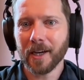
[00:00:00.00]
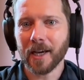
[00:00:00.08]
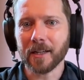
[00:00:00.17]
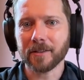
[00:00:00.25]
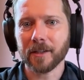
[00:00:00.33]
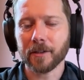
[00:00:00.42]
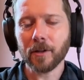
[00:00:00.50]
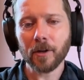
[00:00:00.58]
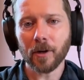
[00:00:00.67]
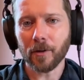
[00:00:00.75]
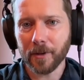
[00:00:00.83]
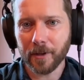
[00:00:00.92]
And it's like,
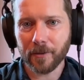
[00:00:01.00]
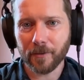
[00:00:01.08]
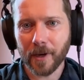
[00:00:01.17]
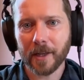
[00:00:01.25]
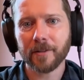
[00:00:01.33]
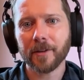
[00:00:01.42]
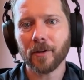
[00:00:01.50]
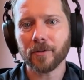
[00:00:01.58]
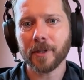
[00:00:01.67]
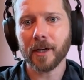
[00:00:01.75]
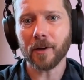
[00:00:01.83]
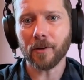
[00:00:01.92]
no, these fancy
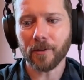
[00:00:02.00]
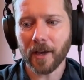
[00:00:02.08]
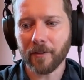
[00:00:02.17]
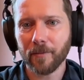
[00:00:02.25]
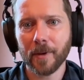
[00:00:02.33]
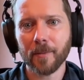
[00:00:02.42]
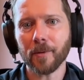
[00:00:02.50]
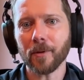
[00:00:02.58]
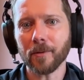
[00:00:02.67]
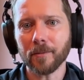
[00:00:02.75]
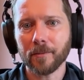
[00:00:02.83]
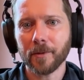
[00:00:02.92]
hotels have people